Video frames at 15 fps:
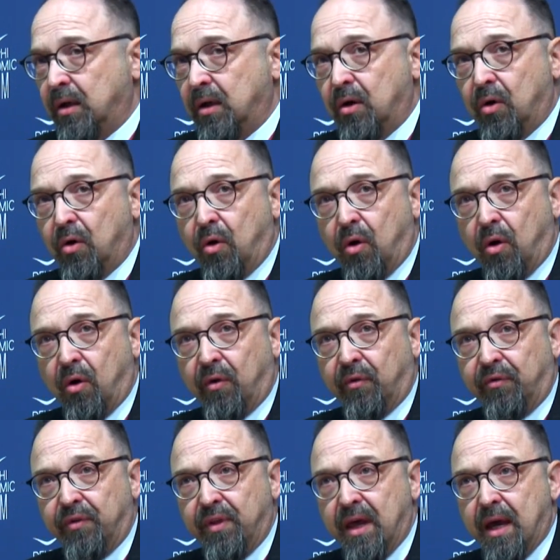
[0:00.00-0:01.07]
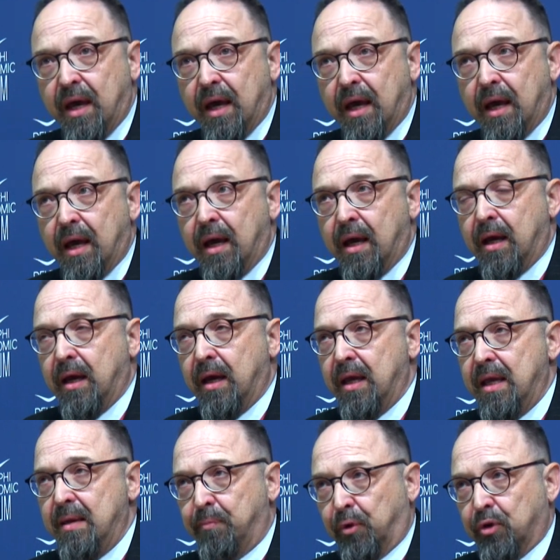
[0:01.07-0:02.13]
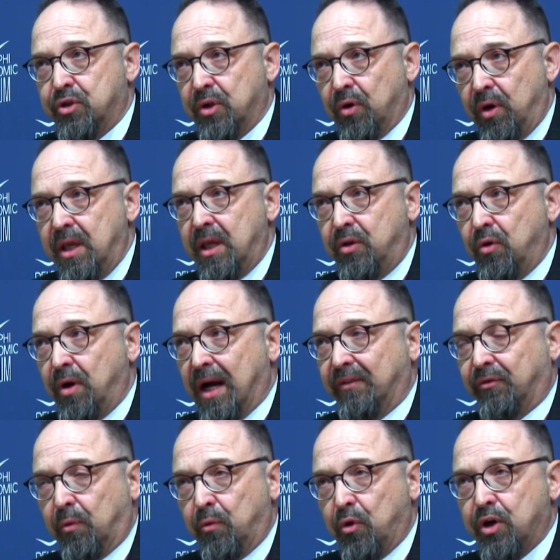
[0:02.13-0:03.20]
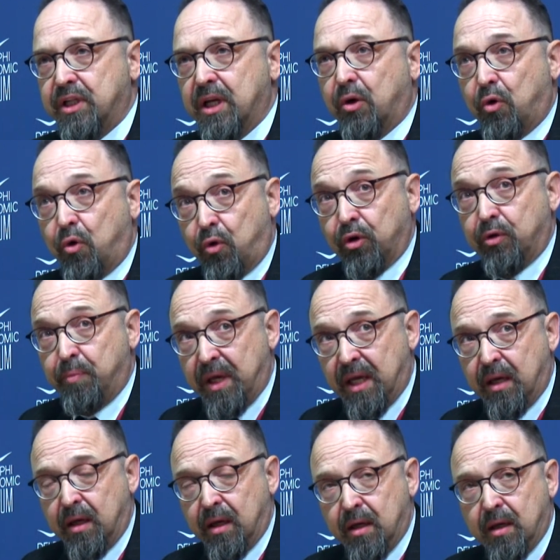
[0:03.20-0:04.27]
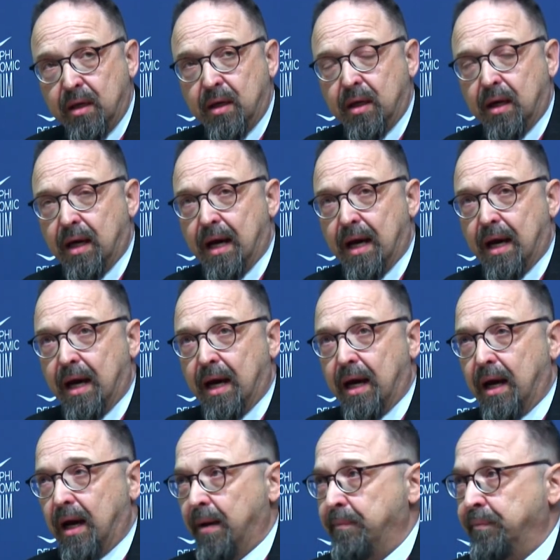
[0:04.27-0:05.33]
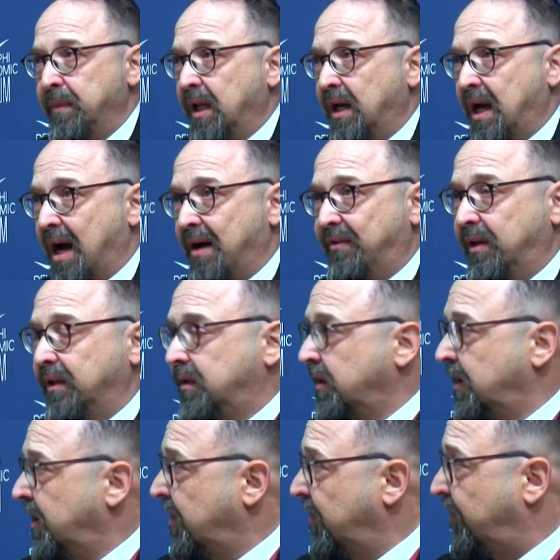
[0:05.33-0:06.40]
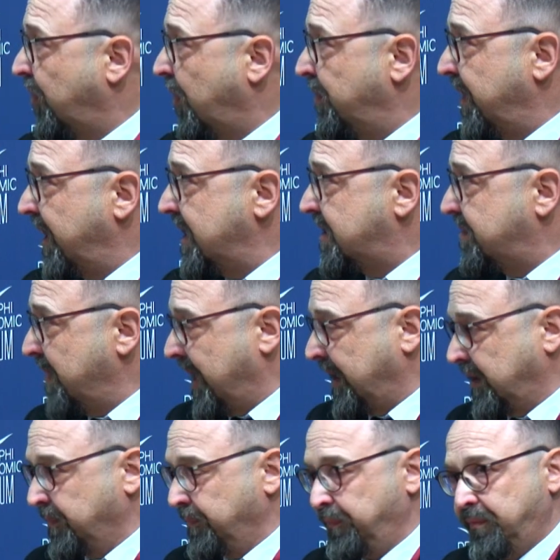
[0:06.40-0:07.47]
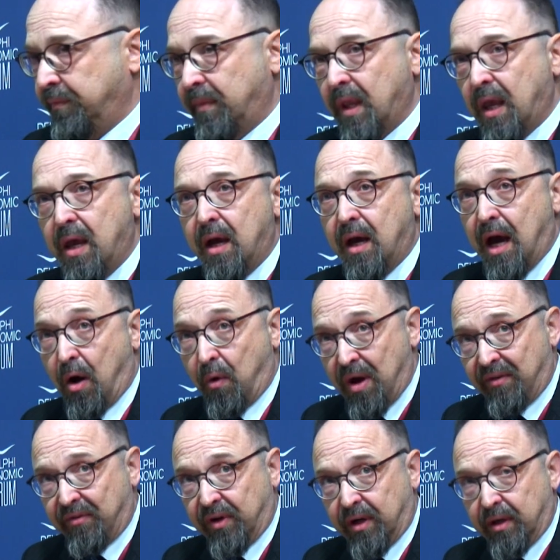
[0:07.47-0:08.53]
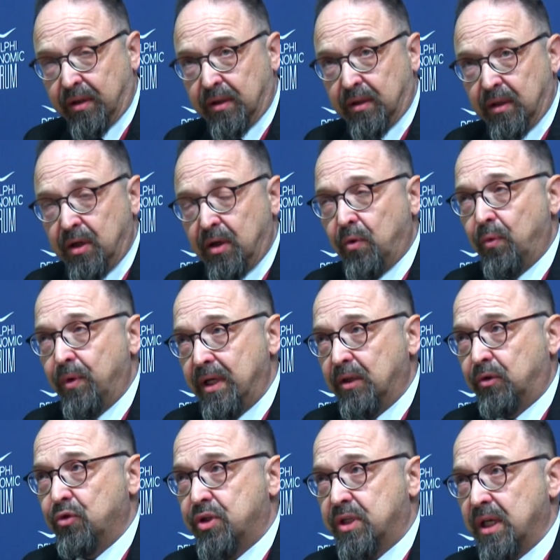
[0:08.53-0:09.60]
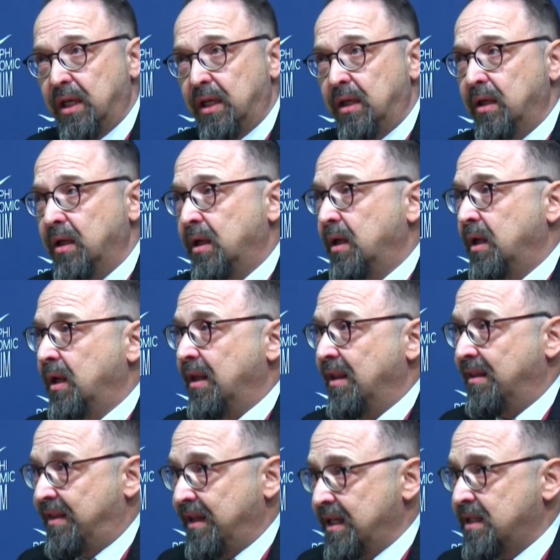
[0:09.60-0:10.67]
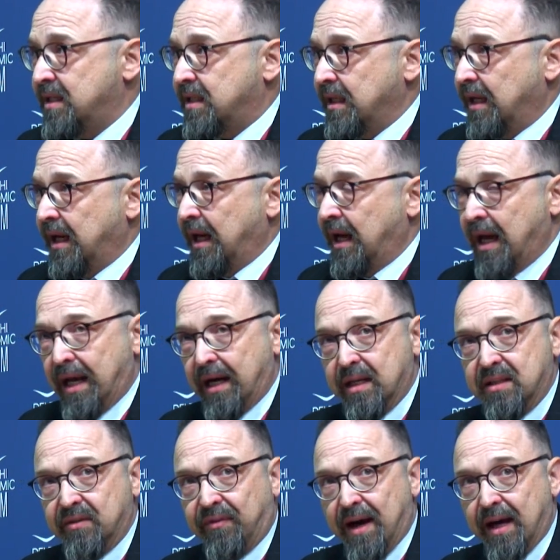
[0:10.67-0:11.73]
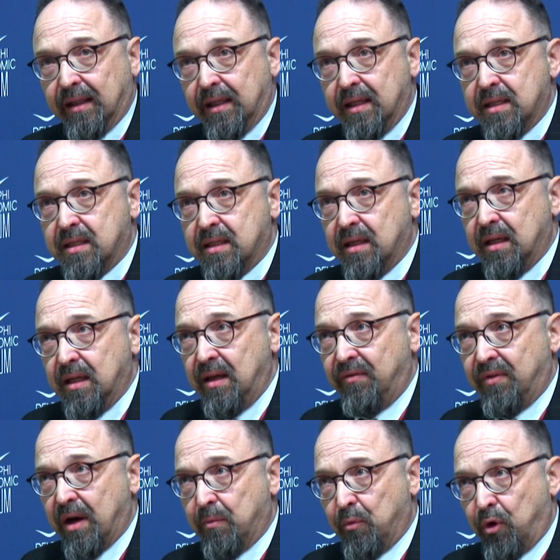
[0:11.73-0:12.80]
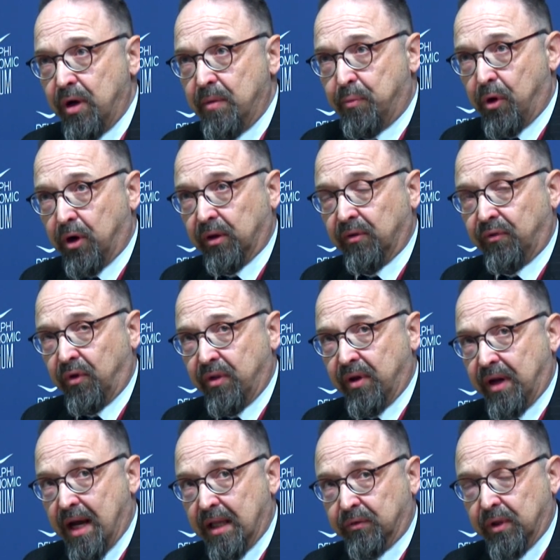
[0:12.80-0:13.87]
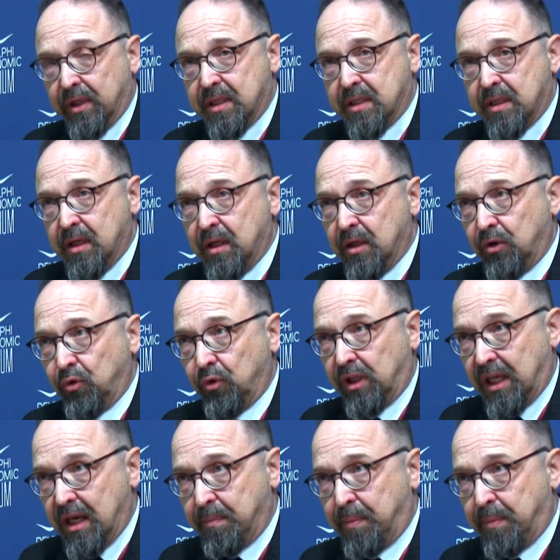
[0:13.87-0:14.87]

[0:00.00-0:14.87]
of the imports the EU had from Russia could be covered from the East Med. However, we need to see these energy findings, if they are more important for the countries to keep